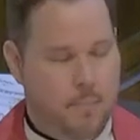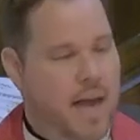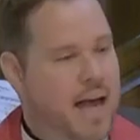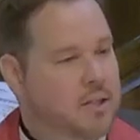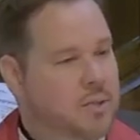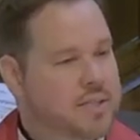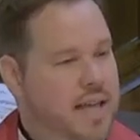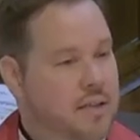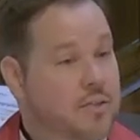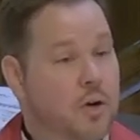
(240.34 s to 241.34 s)
A man who
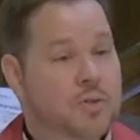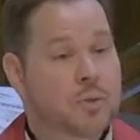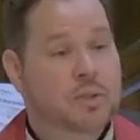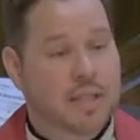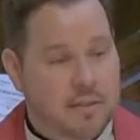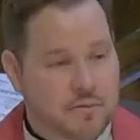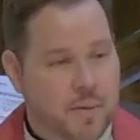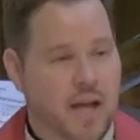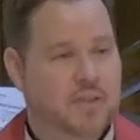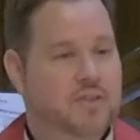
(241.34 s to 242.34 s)
said those who live
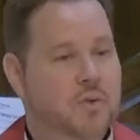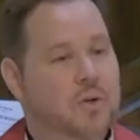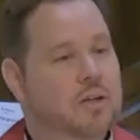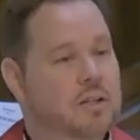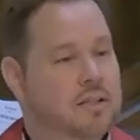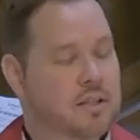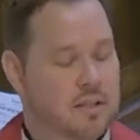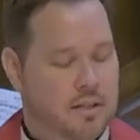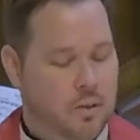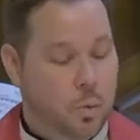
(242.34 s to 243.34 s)
by the sword
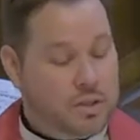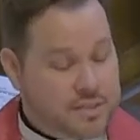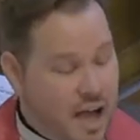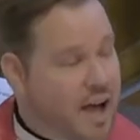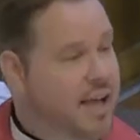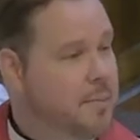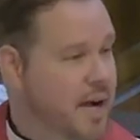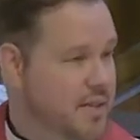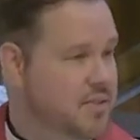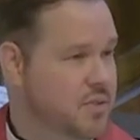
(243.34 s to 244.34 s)
will die
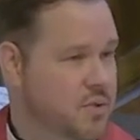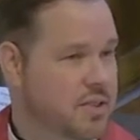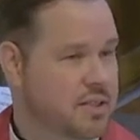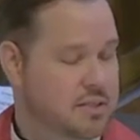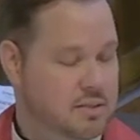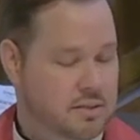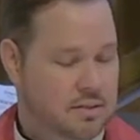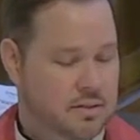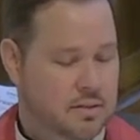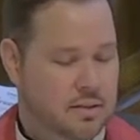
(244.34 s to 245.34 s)
by the sword.
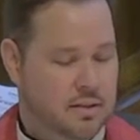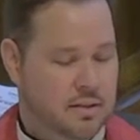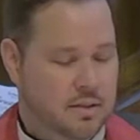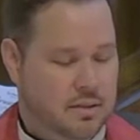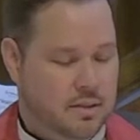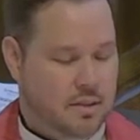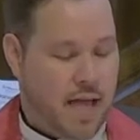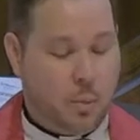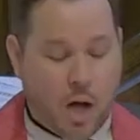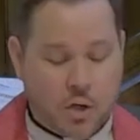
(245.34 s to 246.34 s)

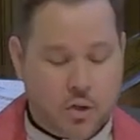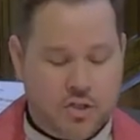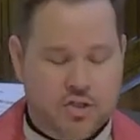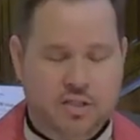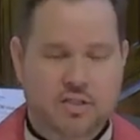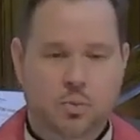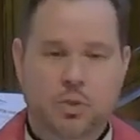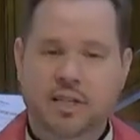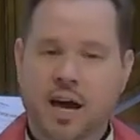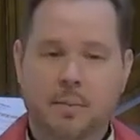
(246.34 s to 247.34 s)
And while Christians
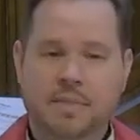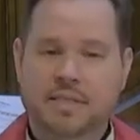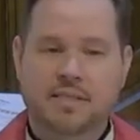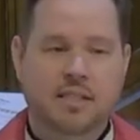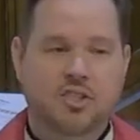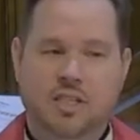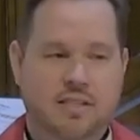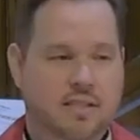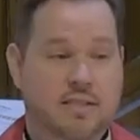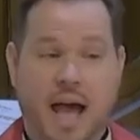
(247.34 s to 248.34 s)
would come to see
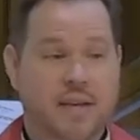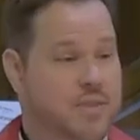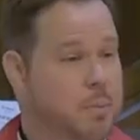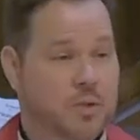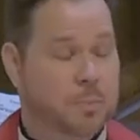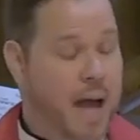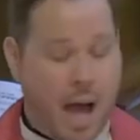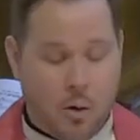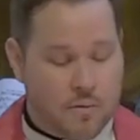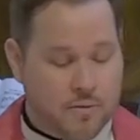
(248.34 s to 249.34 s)
Jesus as the most
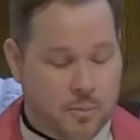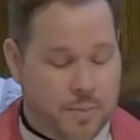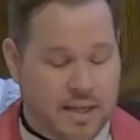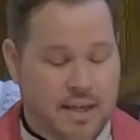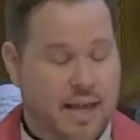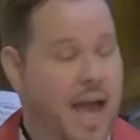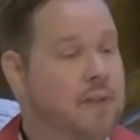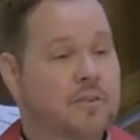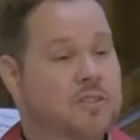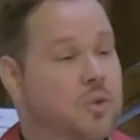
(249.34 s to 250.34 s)
powerful being
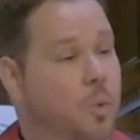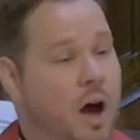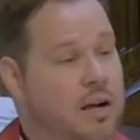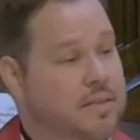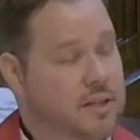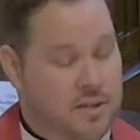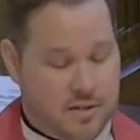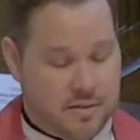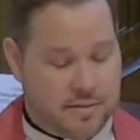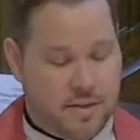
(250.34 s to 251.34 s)
ever to walk the
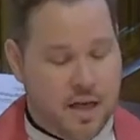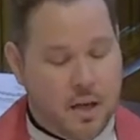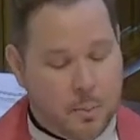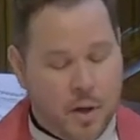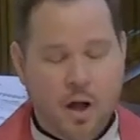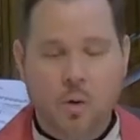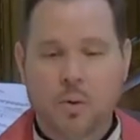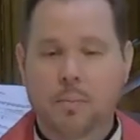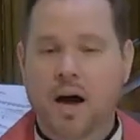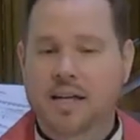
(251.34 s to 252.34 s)
earth, Paul
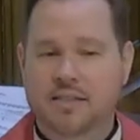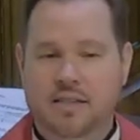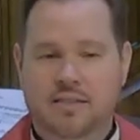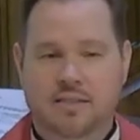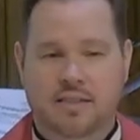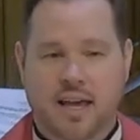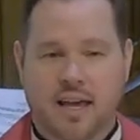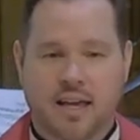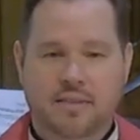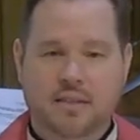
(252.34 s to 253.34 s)
reminds us
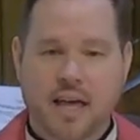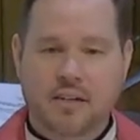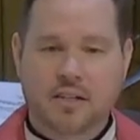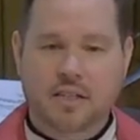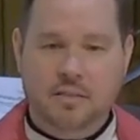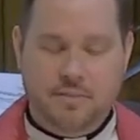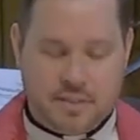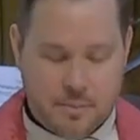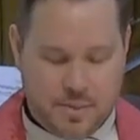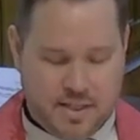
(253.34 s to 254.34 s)
today in the letter to the
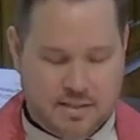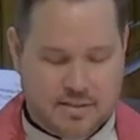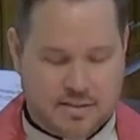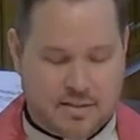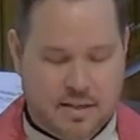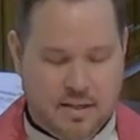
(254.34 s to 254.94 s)
Philippians